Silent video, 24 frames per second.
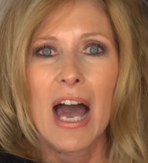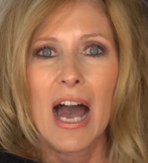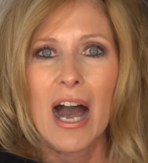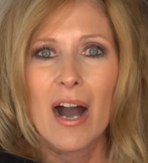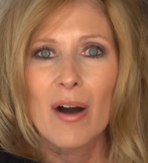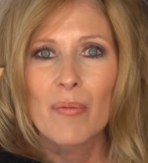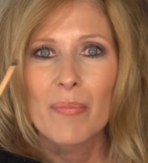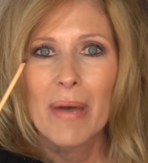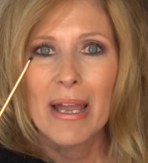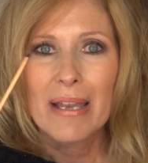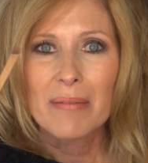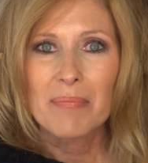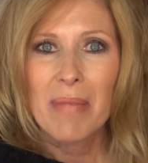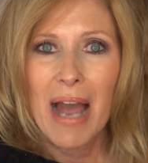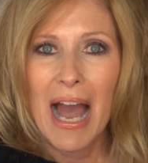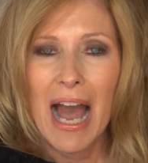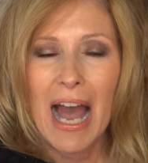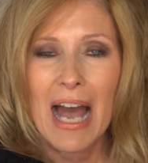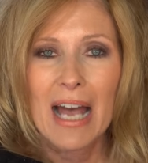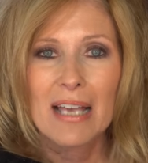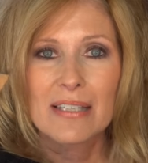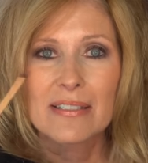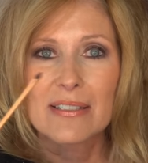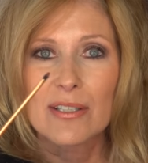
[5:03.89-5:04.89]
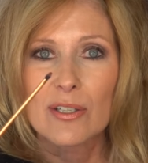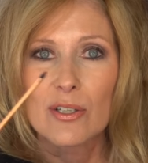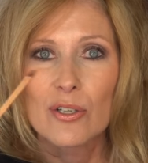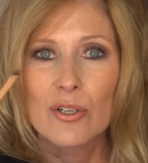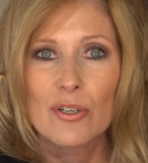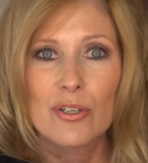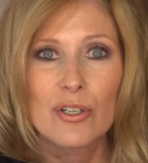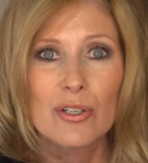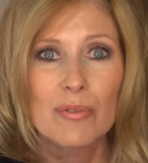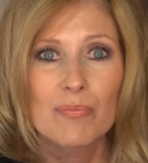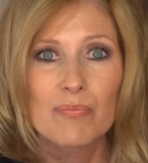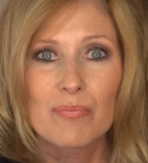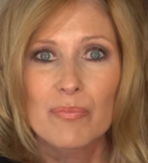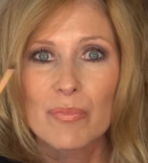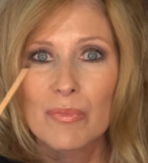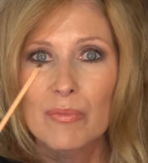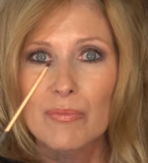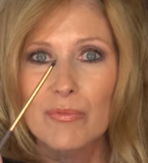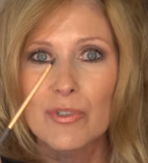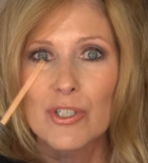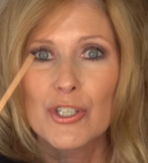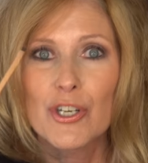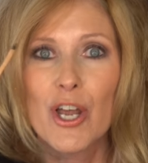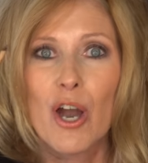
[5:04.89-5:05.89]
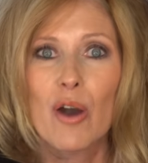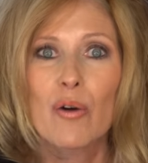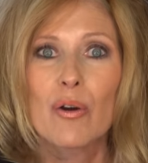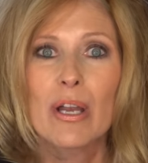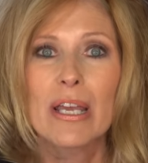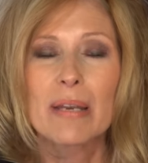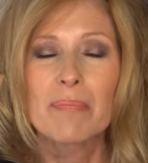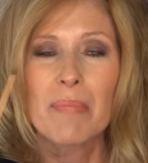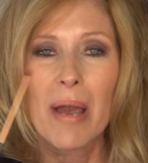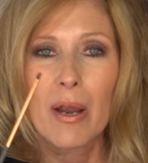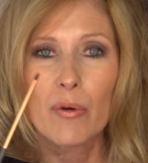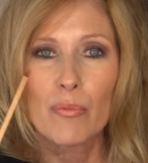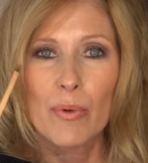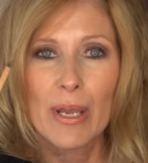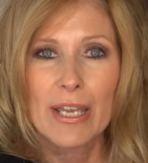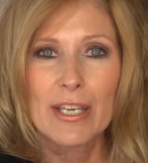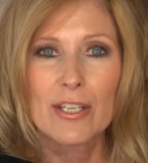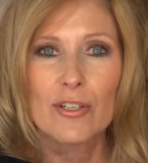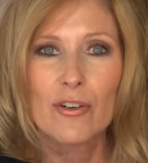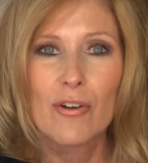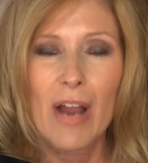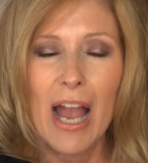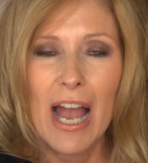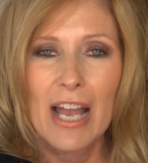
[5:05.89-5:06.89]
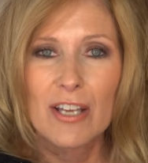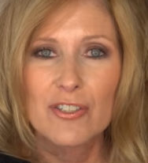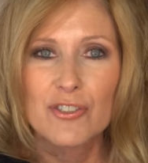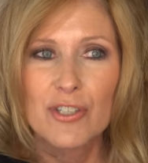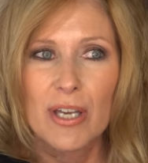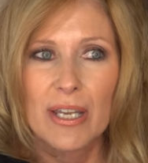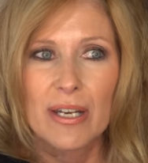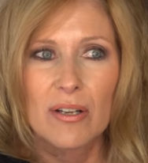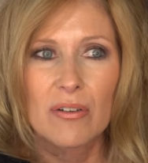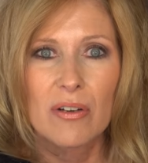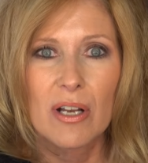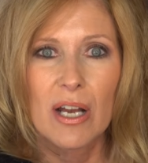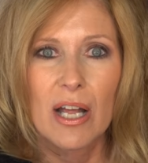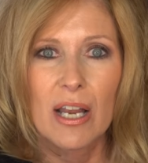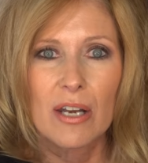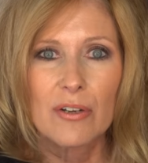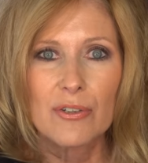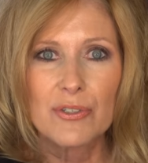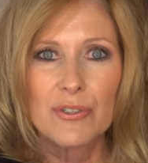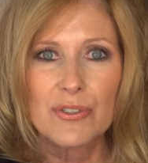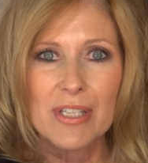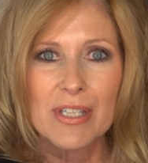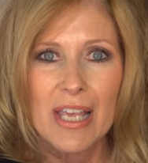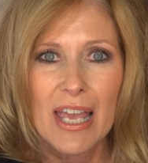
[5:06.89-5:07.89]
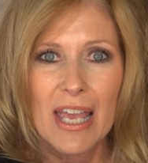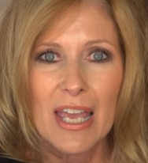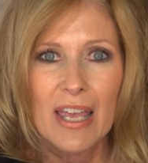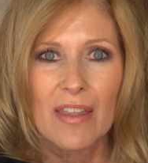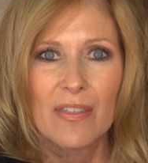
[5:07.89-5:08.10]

I'll make my eyes look, you know, in my regular eyeshadow colors.